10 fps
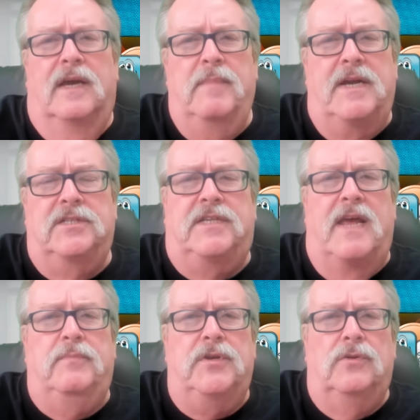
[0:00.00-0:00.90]
Made his
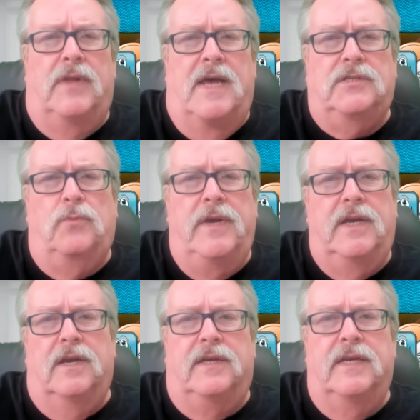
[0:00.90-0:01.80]
debut last
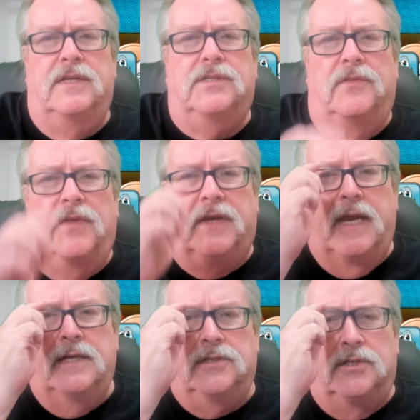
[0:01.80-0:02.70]
week against the
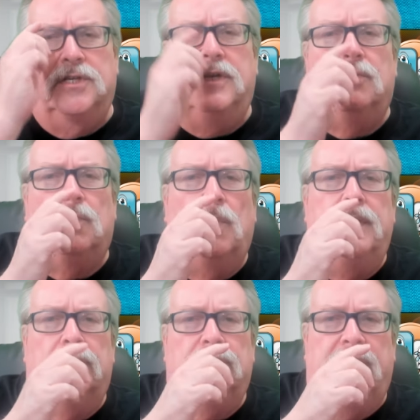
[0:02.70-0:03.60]
Kansas City Royals